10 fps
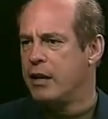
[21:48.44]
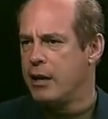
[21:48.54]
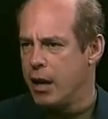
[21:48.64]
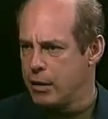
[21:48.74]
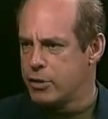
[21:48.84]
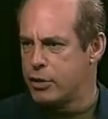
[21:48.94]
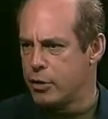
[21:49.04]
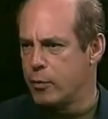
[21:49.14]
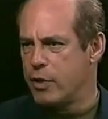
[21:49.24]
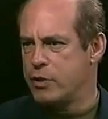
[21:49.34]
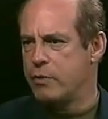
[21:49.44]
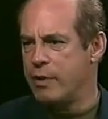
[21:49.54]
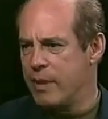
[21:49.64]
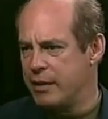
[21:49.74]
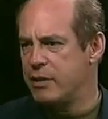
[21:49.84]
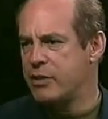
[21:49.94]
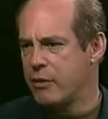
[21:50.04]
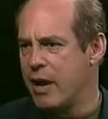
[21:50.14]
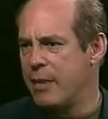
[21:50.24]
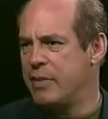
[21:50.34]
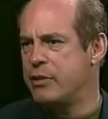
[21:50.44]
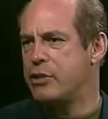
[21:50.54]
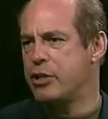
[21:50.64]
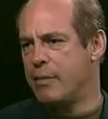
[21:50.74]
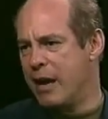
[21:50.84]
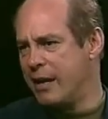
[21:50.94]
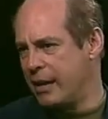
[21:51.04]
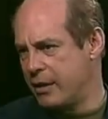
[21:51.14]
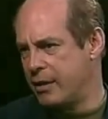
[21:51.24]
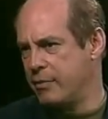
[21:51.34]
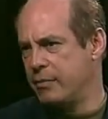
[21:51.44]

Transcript: culture, which we might describe as shamanic.